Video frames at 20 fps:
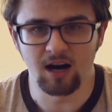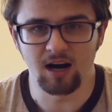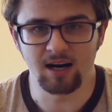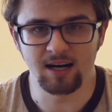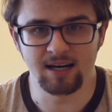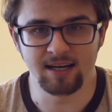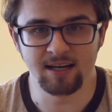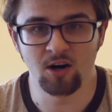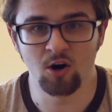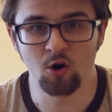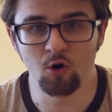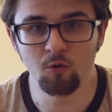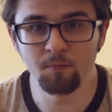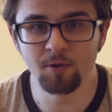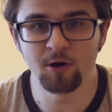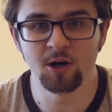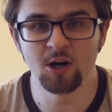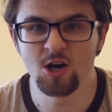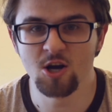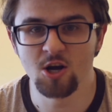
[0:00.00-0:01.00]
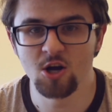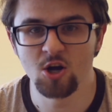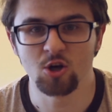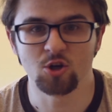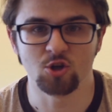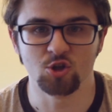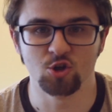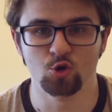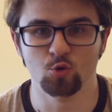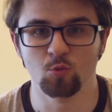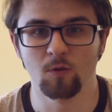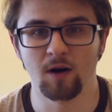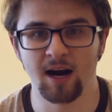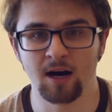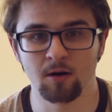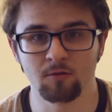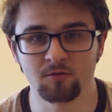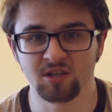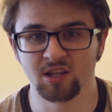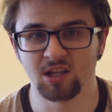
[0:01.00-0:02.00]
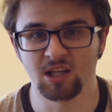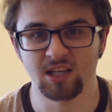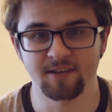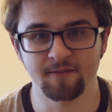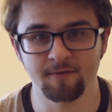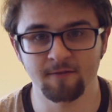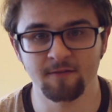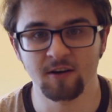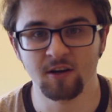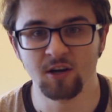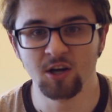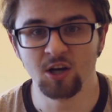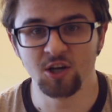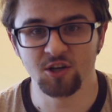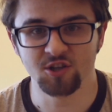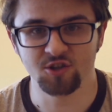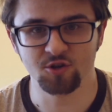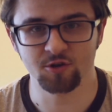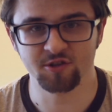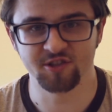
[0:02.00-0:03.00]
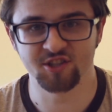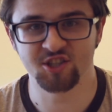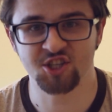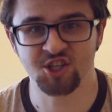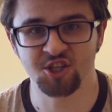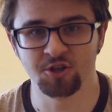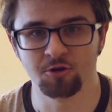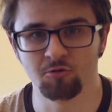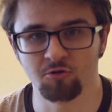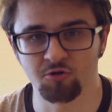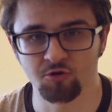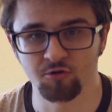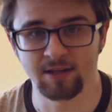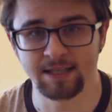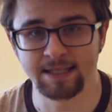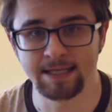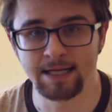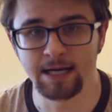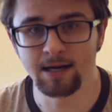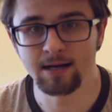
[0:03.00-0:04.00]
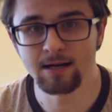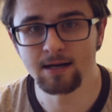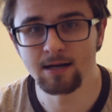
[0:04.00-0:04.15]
I hope you outlive your children.